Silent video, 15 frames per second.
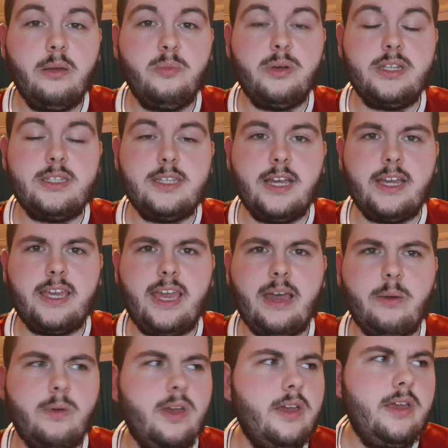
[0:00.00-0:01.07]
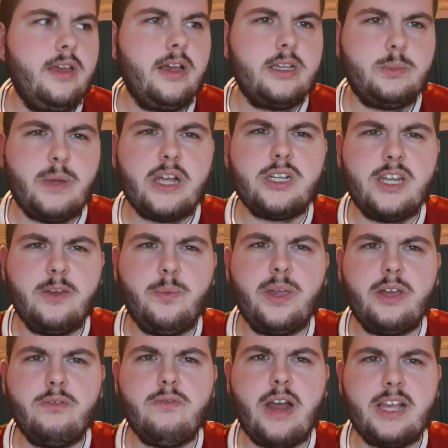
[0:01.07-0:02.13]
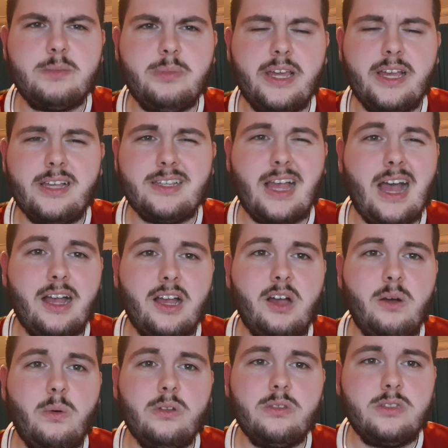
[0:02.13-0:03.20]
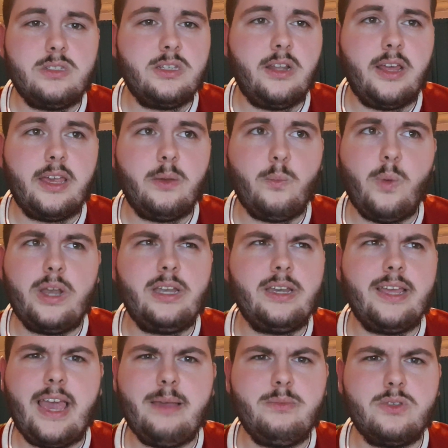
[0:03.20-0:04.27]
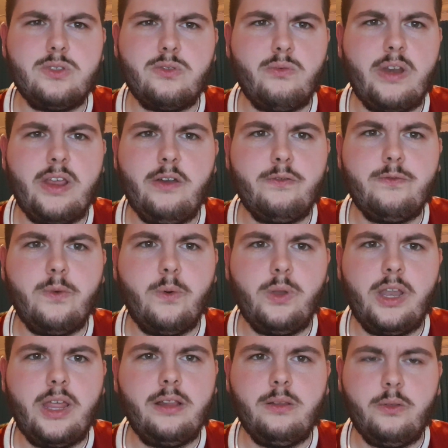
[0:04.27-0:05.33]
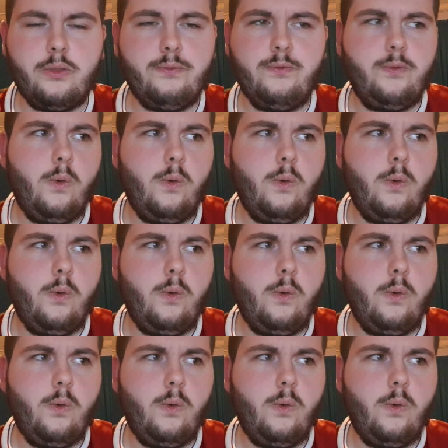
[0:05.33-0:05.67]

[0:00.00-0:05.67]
But yeah, especially if we can rest players and go on to like win games 3 or 4-0 or